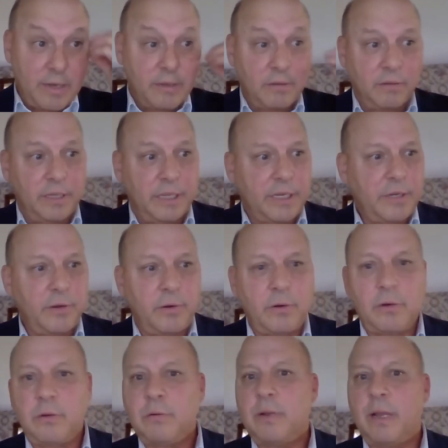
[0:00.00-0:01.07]

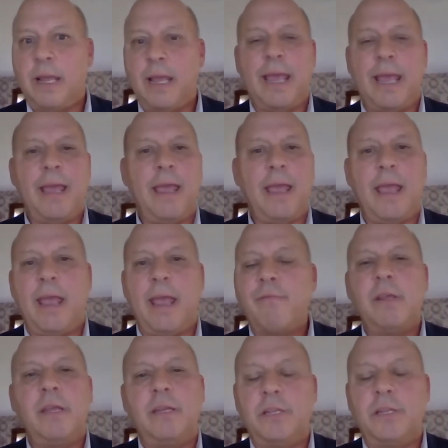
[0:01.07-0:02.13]
liquor,
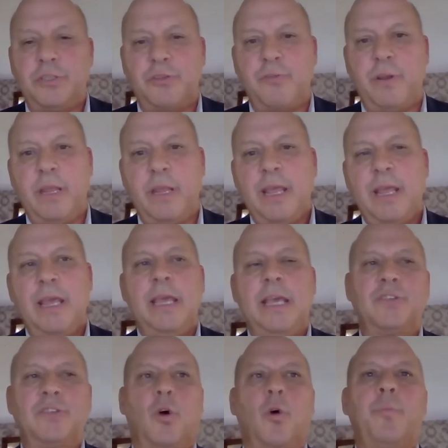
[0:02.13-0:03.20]
every industry
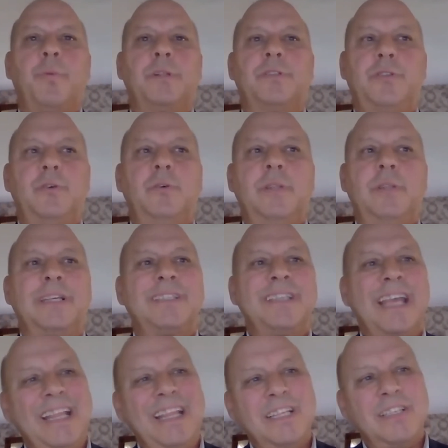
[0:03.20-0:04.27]
is open to this,
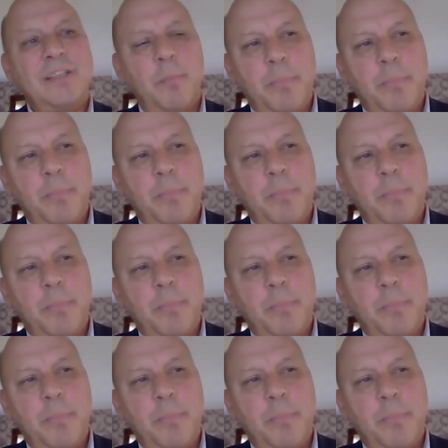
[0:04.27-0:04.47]
and there's a